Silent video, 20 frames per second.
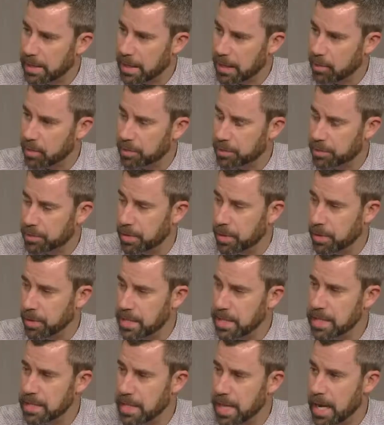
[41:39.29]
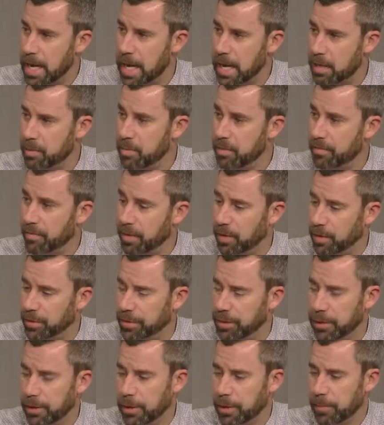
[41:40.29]
and that it was a need that had to be
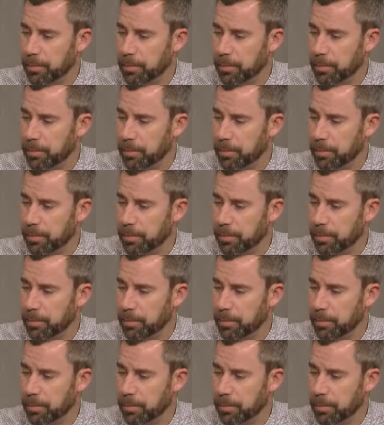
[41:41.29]
filled.